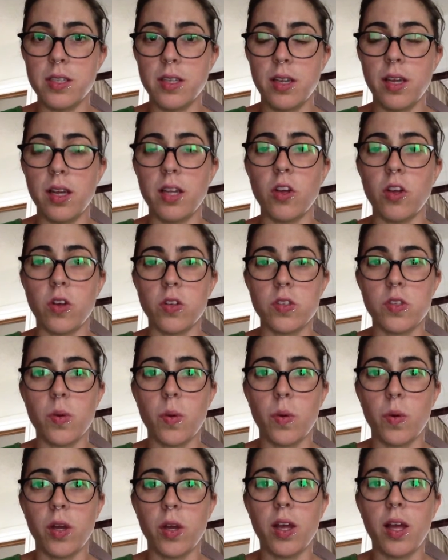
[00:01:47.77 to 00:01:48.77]
and
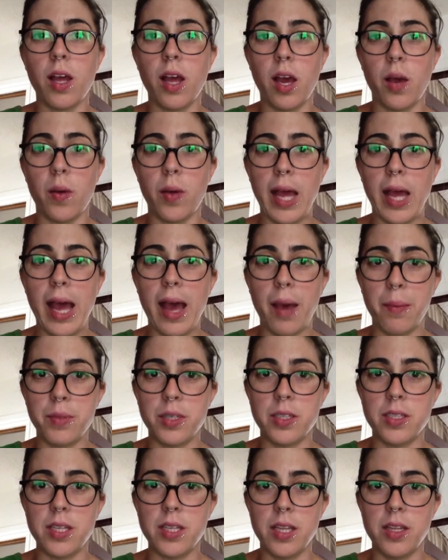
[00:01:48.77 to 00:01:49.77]
also how it
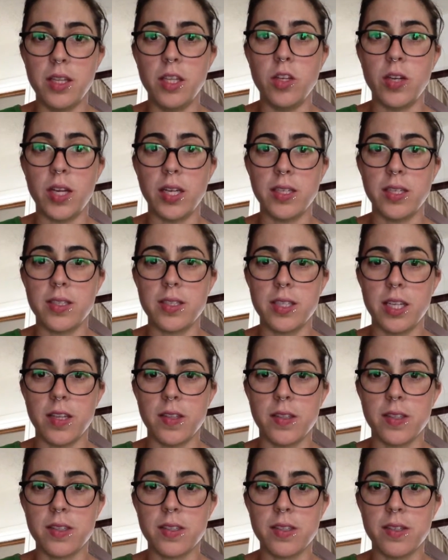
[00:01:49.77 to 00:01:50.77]
happened in the United
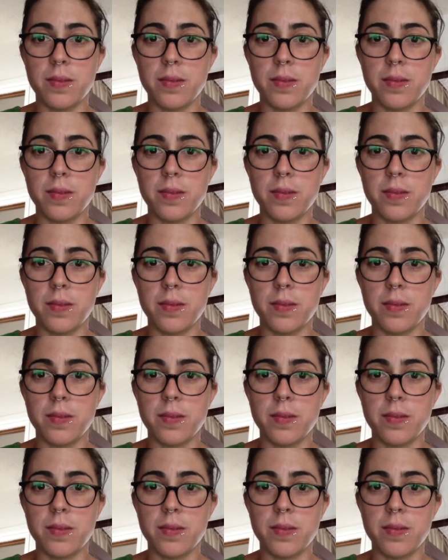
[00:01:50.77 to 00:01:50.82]
States.